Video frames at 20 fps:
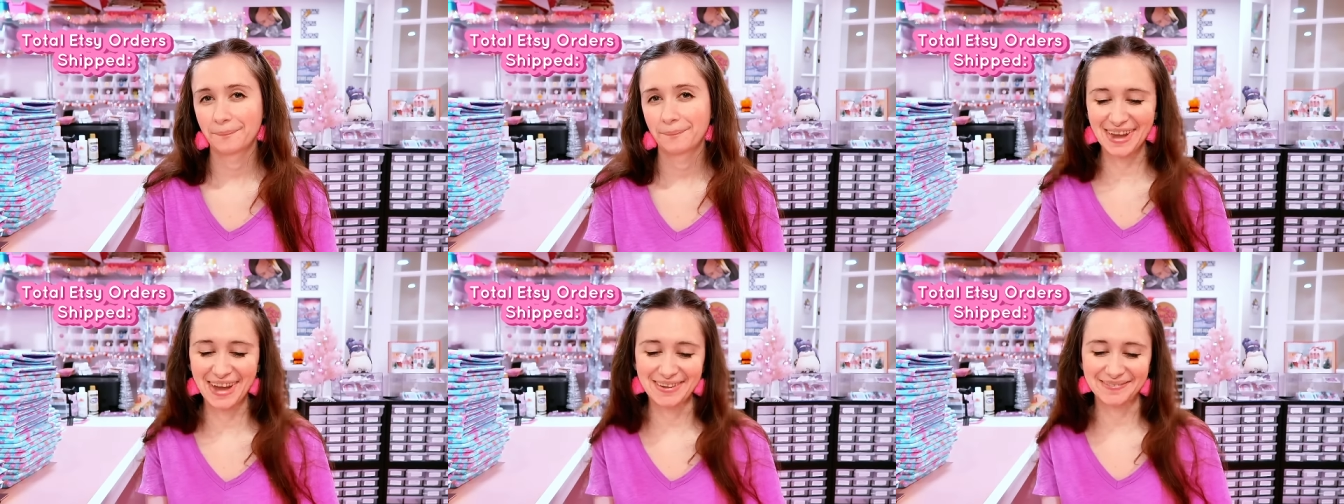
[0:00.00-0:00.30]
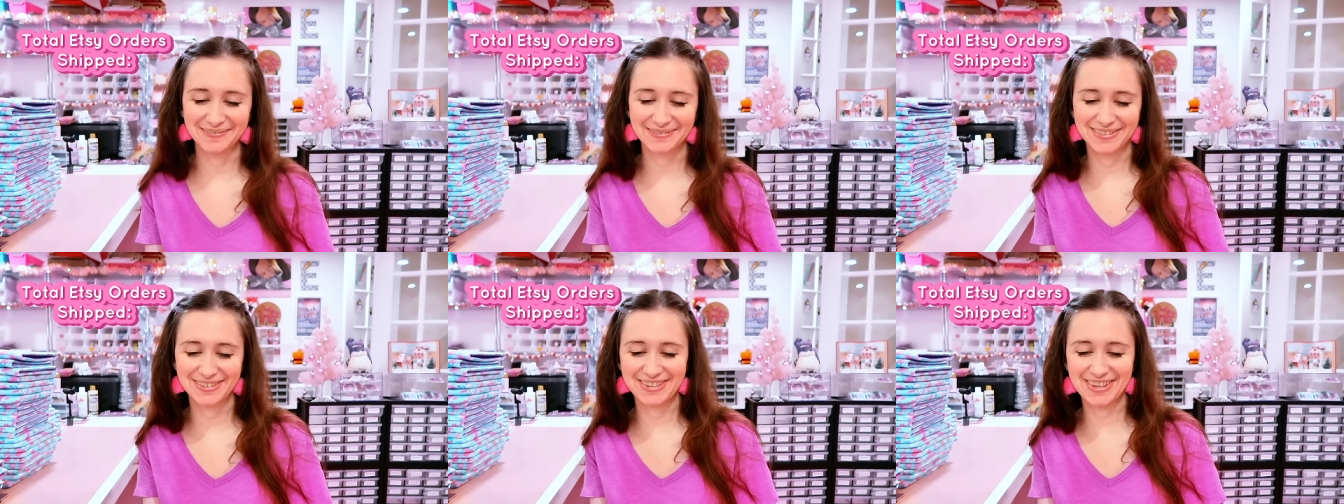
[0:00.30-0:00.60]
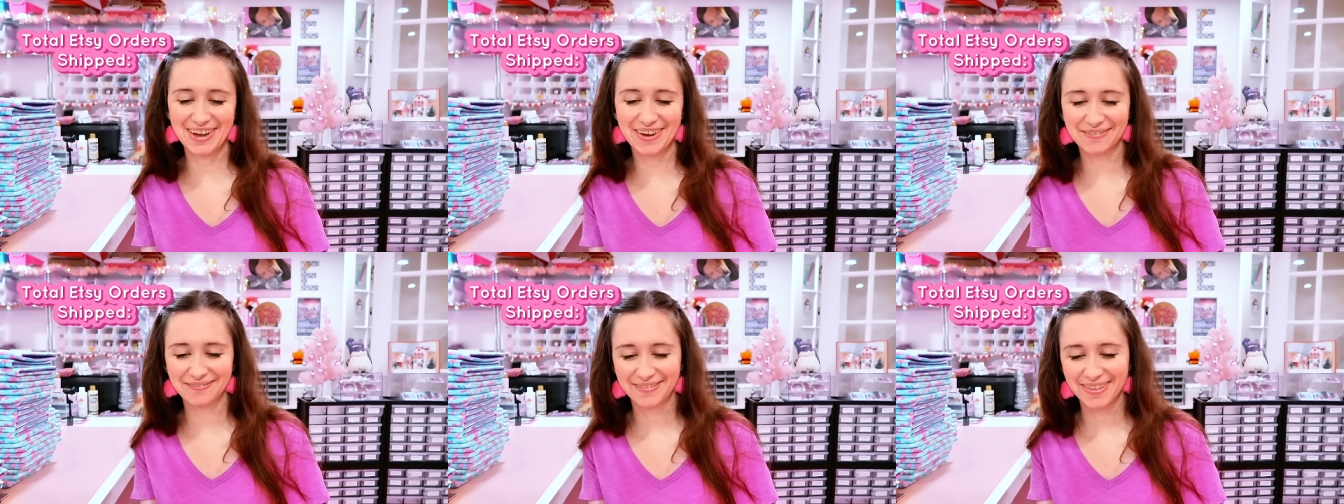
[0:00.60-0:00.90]
Okay,
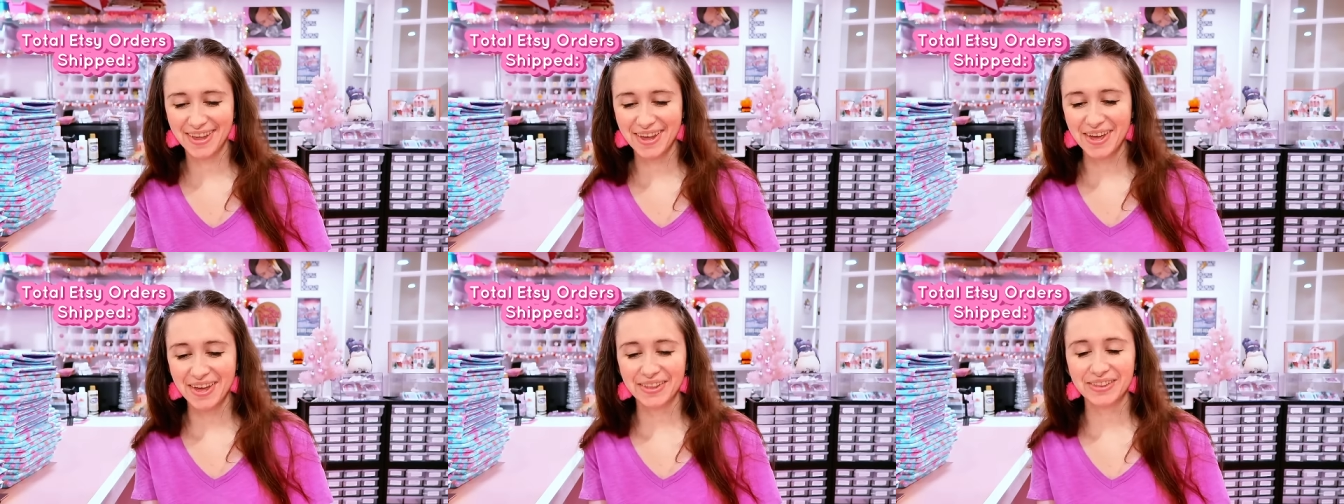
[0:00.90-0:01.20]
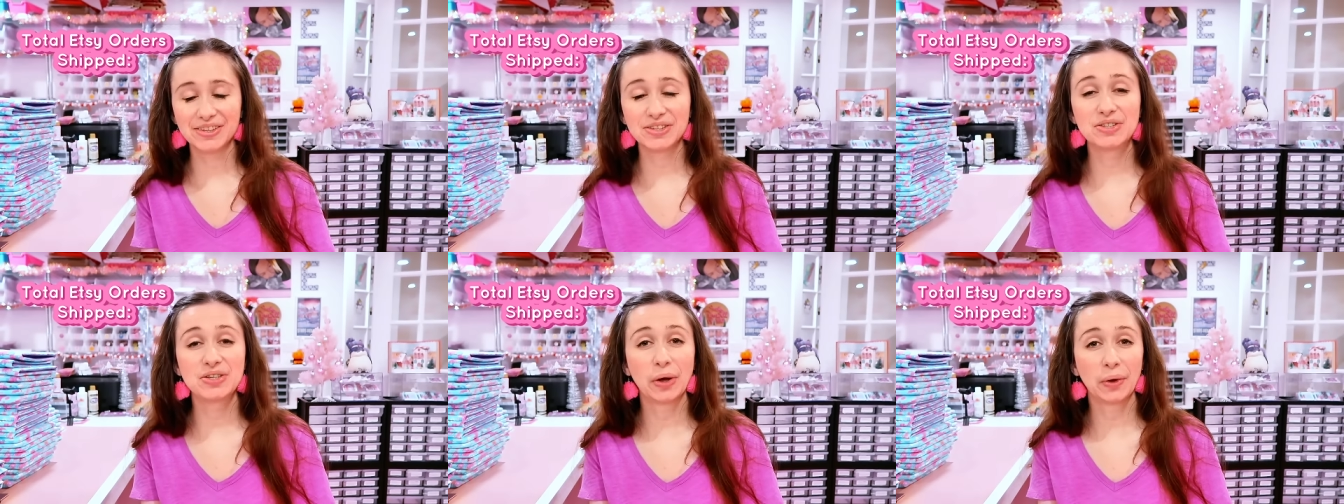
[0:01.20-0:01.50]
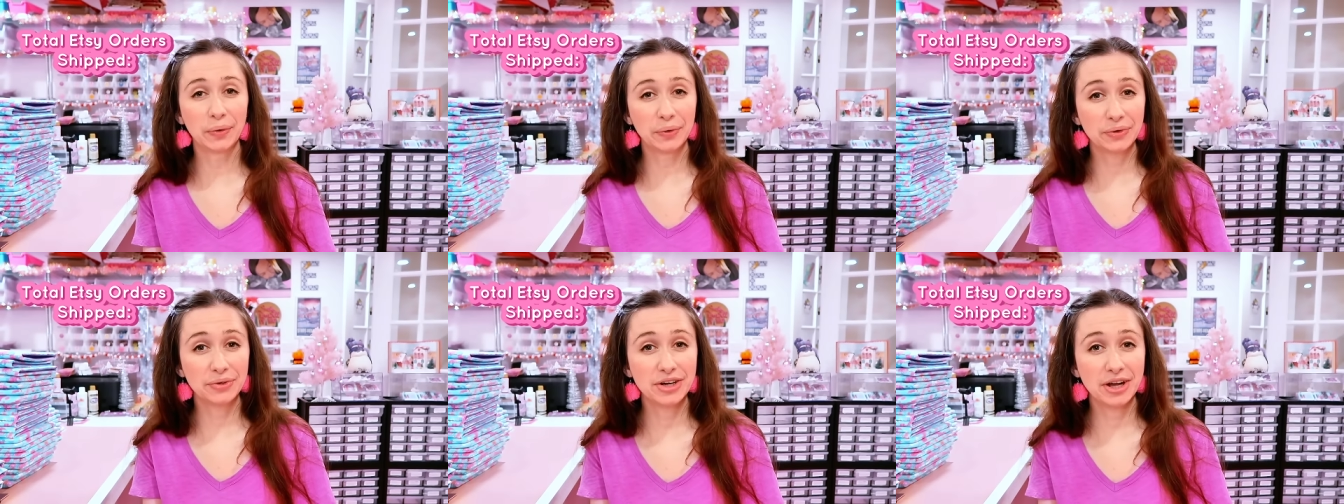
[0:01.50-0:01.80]
so, the
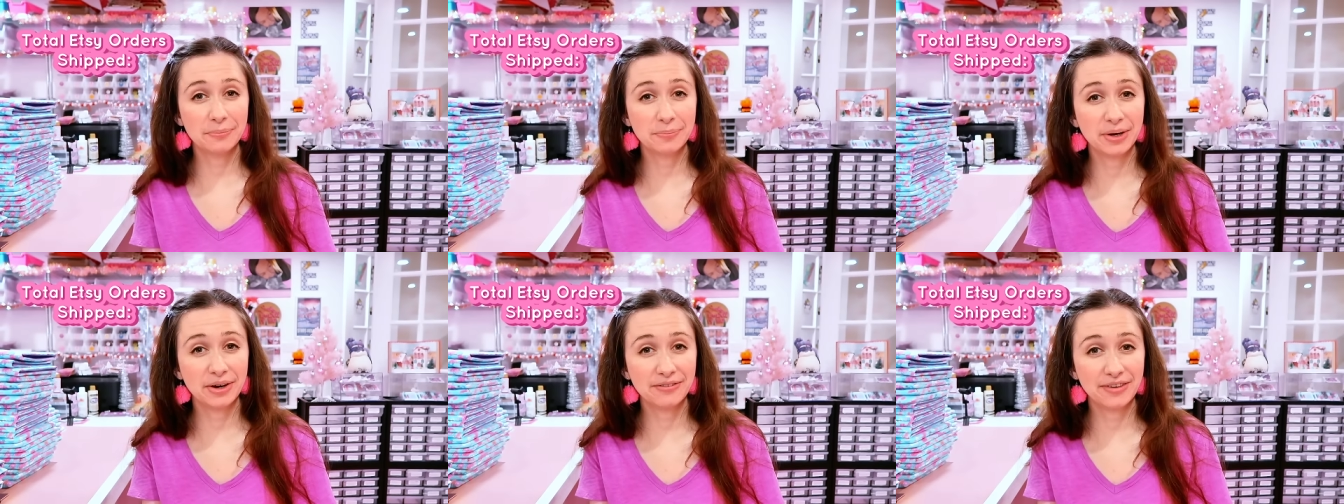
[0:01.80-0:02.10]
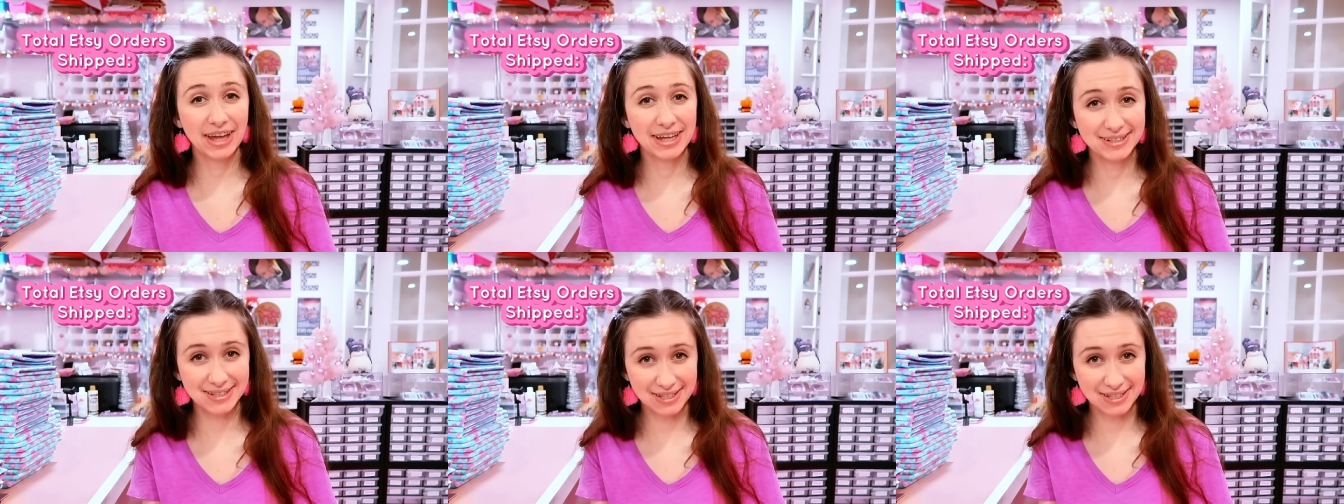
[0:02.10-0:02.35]
total number of